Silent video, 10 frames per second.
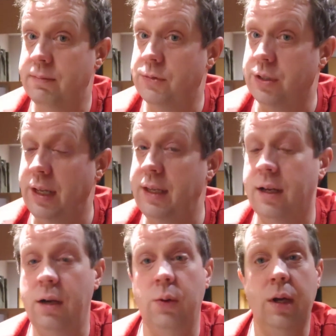So there you
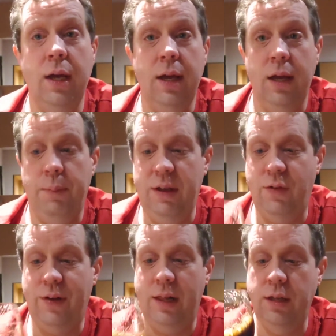go. B
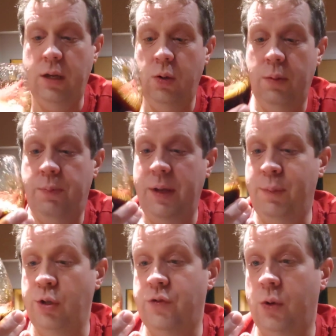for value, B+
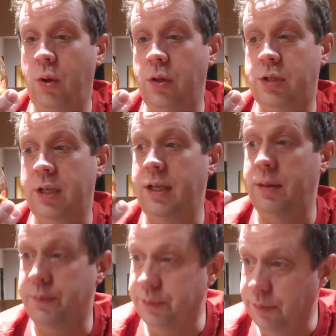for
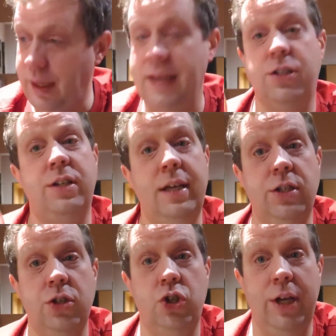quality. It's a
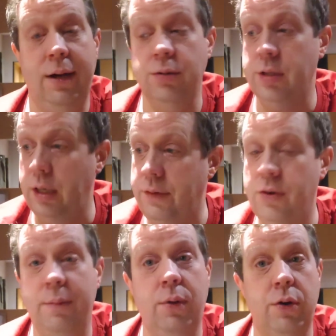decent shout. If
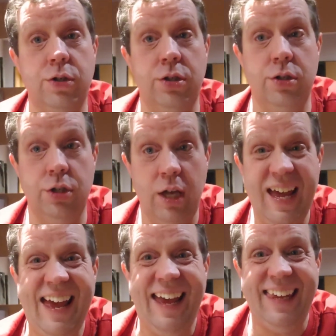you're in Morrison's,
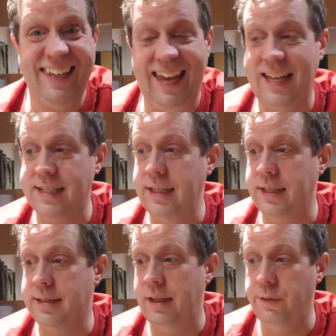get
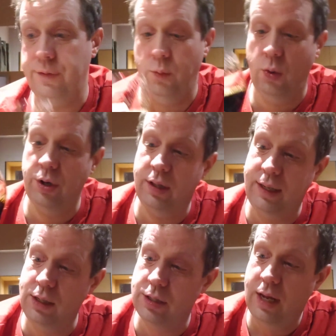yourself one of
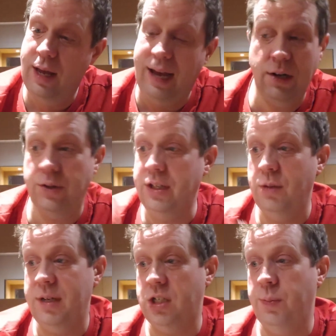these. I don't think
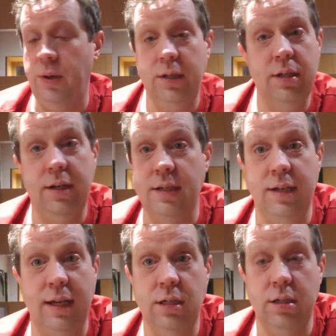you'll be disappointed. It is
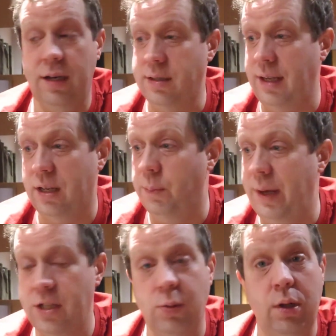nice, and I say
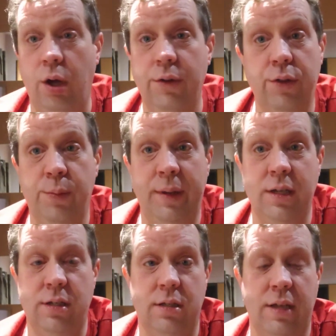compared to a lot of other
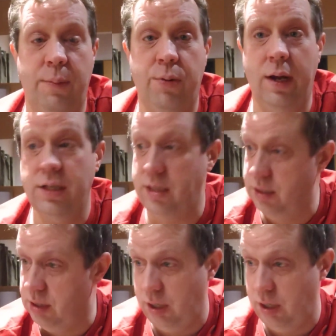beers at the same price, it's